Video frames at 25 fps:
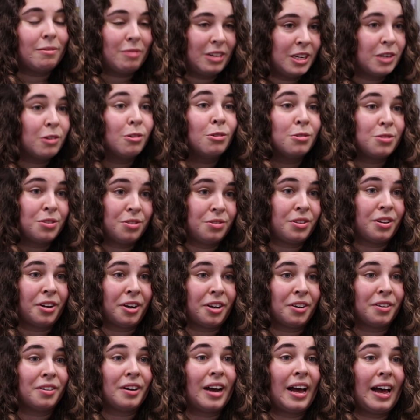It also,
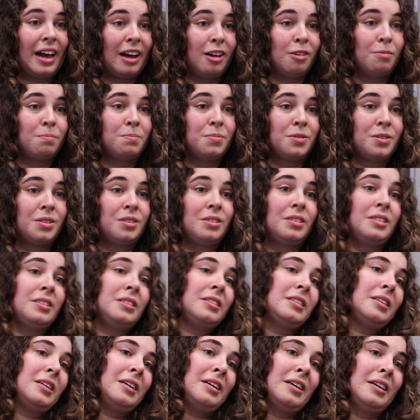though, helps
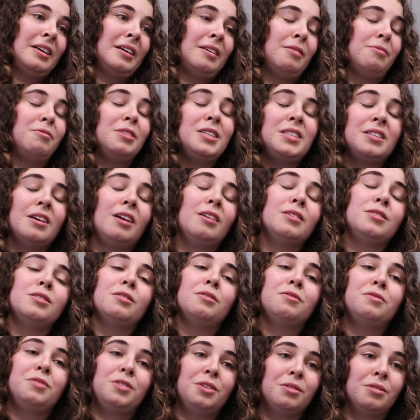the results
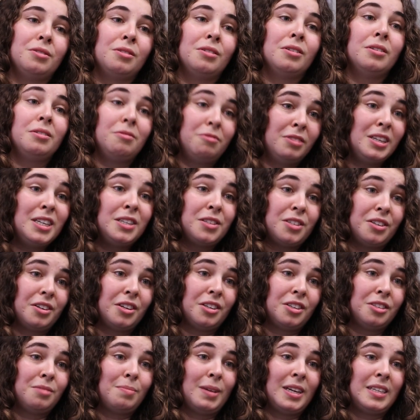of your
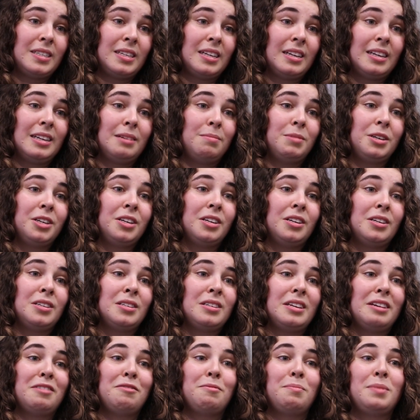research, basically,
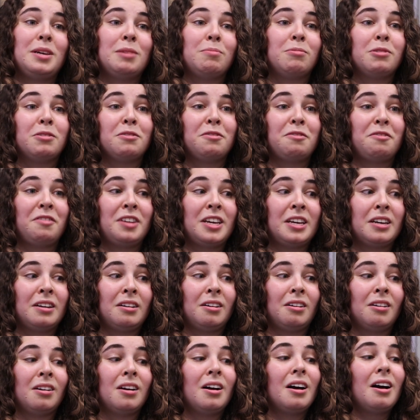because if people
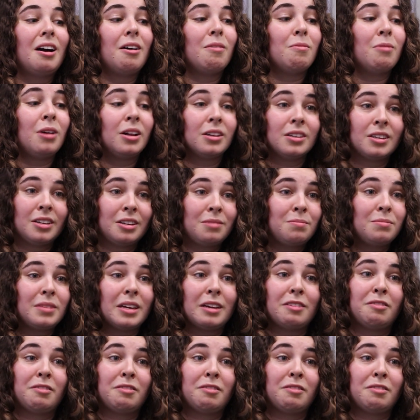feel welcomed,